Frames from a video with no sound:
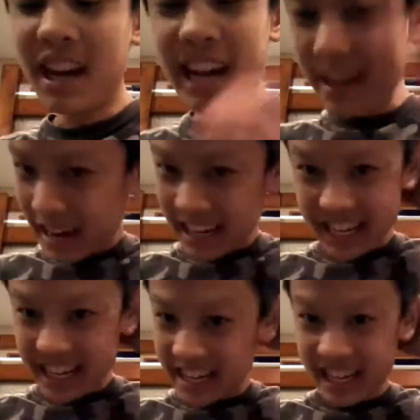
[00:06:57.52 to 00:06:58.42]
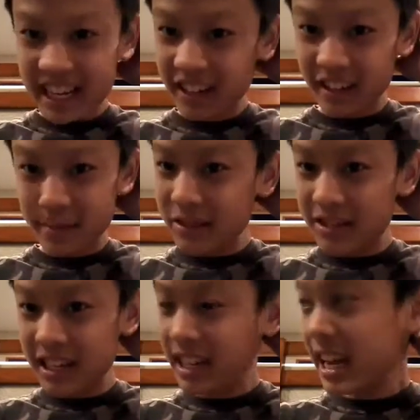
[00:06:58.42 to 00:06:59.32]
I can hear the music
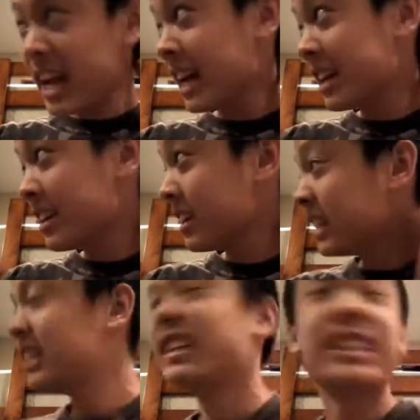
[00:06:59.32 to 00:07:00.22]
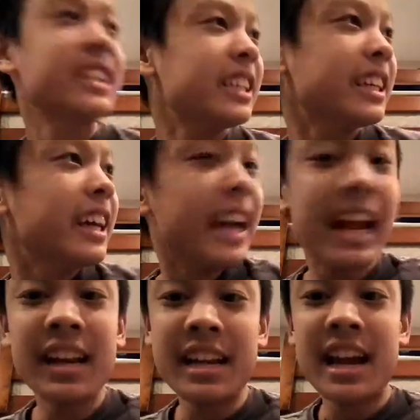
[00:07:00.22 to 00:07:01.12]
and
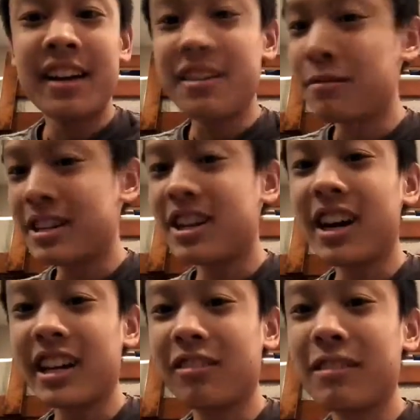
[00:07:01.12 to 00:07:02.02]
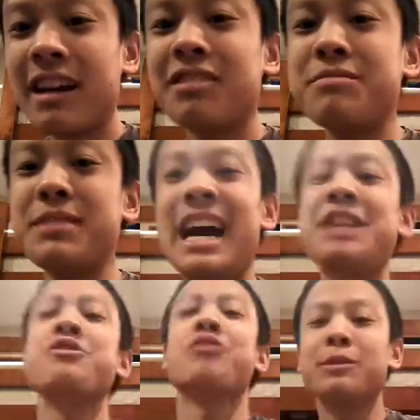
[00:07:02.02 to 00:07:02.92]
anyone talking around me at
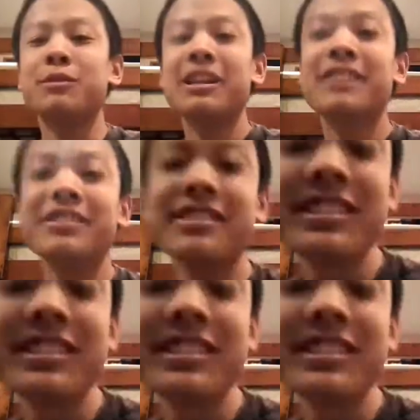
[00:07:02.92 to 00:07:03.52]
normal levels.